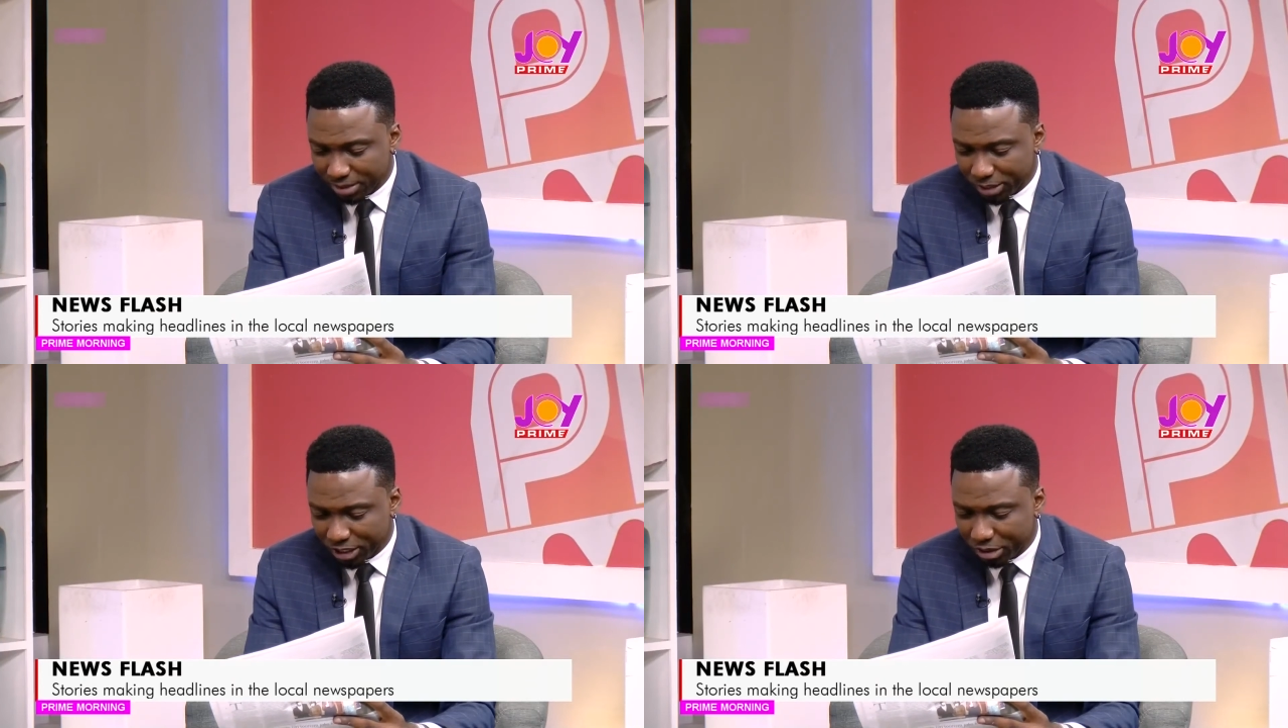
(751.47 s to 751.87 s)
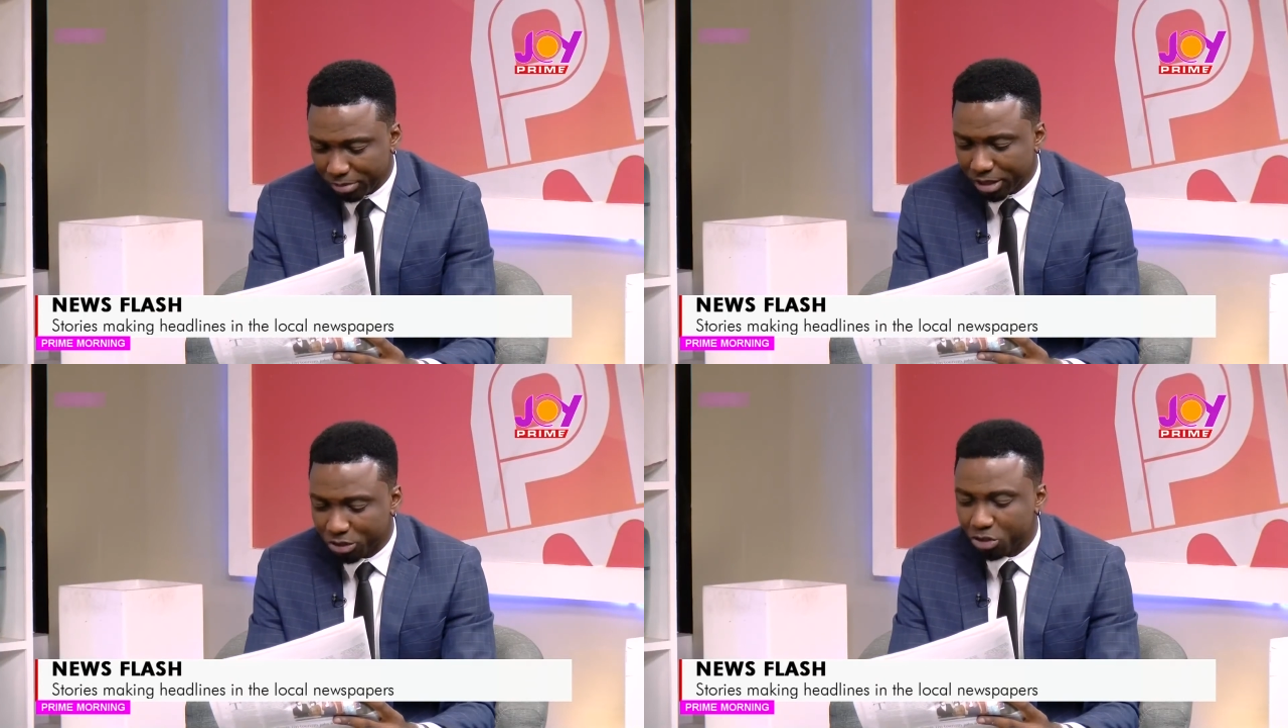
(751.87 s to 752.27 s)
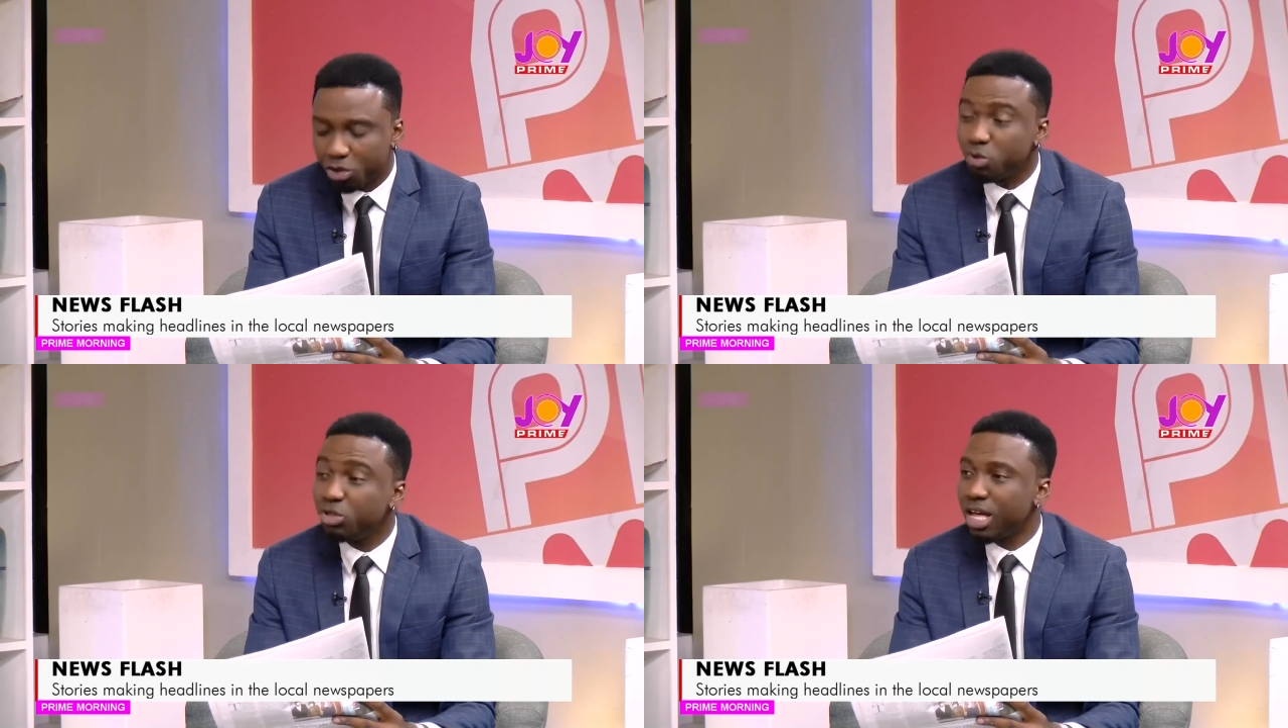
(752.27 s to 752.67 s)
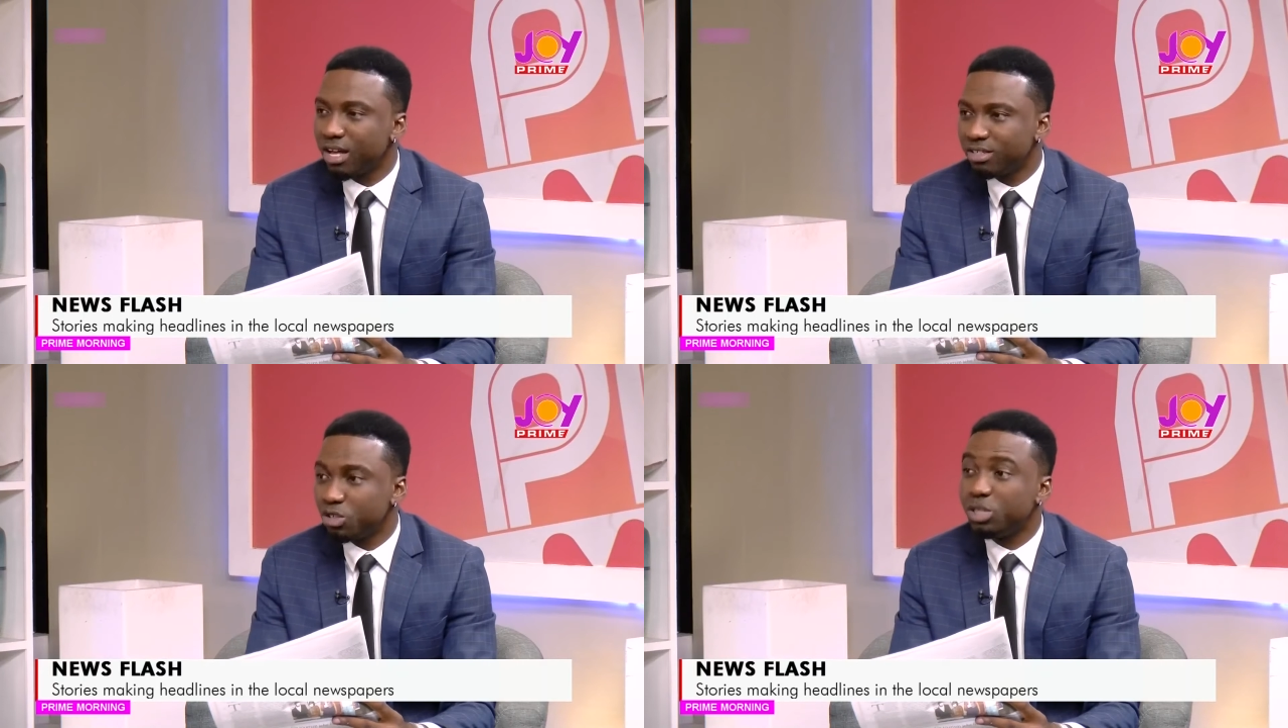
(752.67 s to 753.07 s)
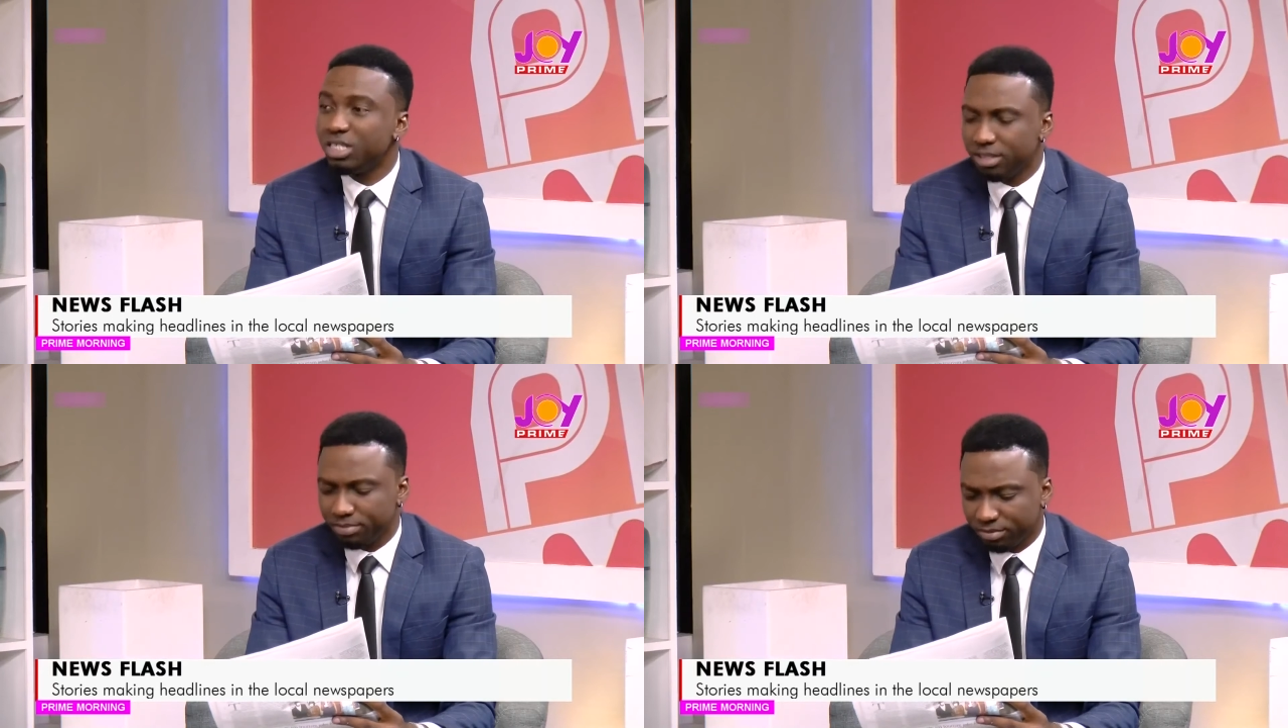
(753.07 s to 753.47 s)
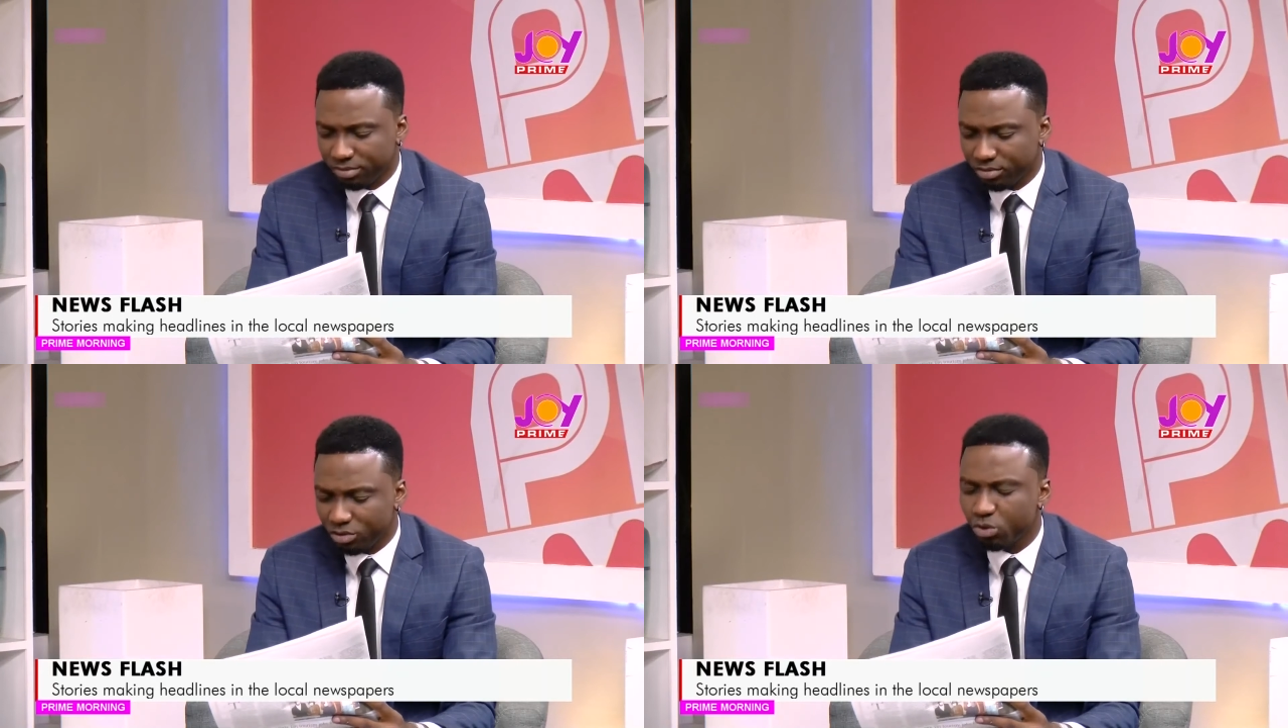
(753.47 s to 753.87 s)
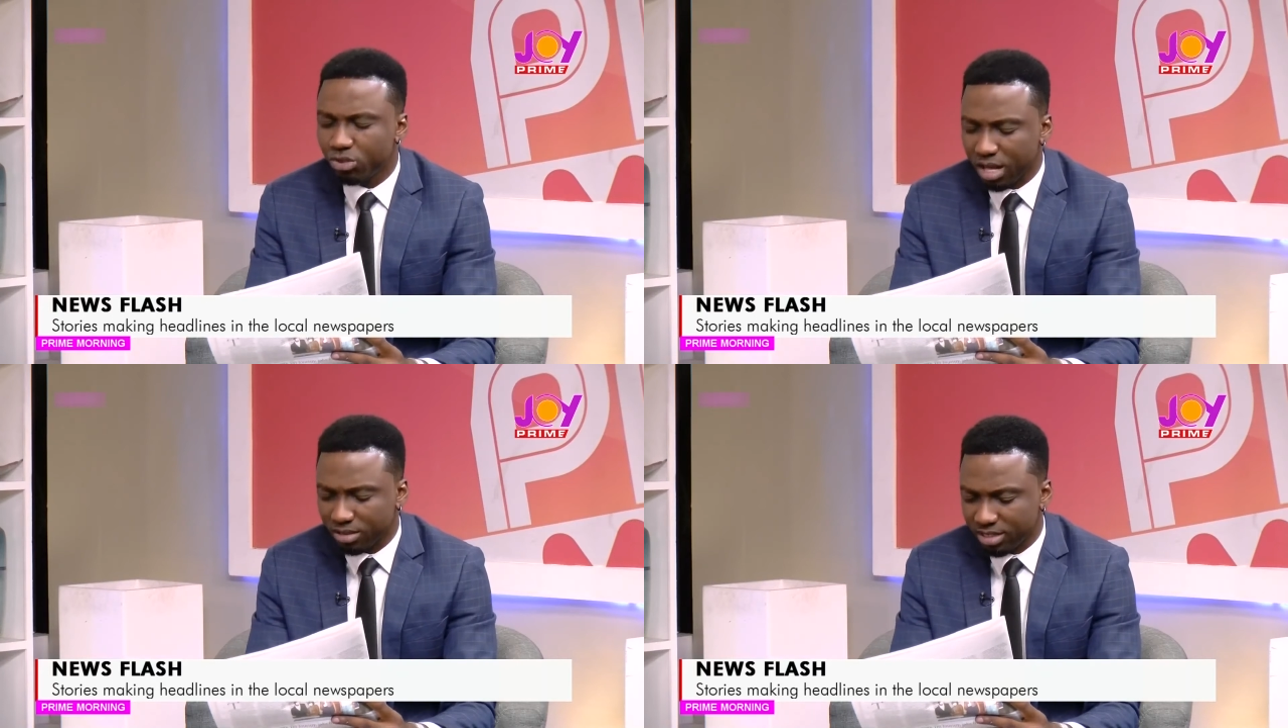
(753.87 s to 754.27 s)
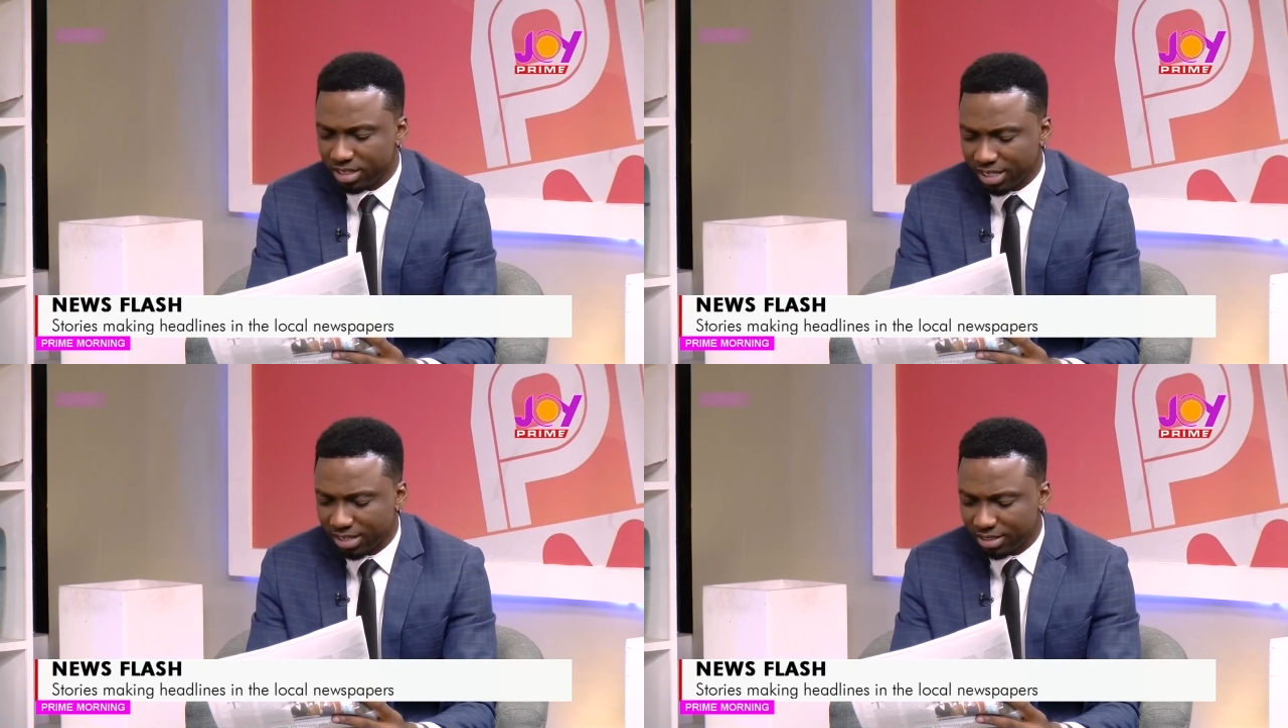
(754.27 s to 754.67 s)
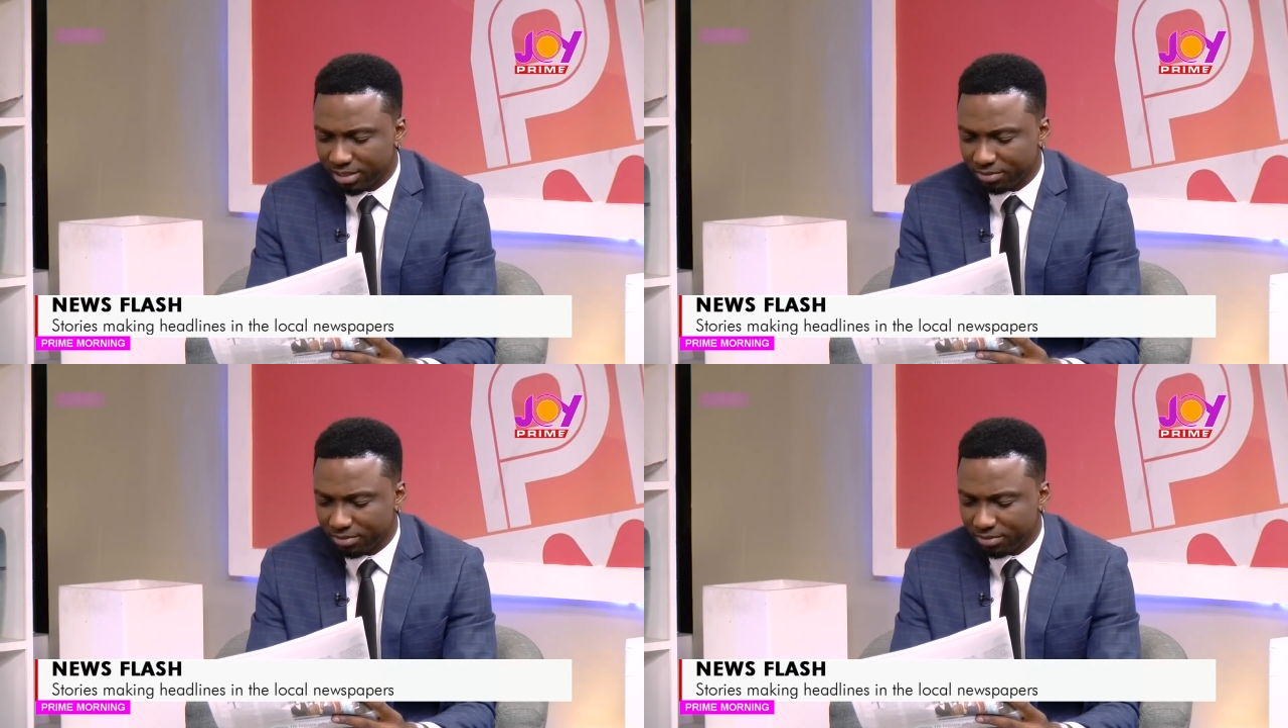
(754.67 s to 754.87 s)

wager amount was 2,000 cedis.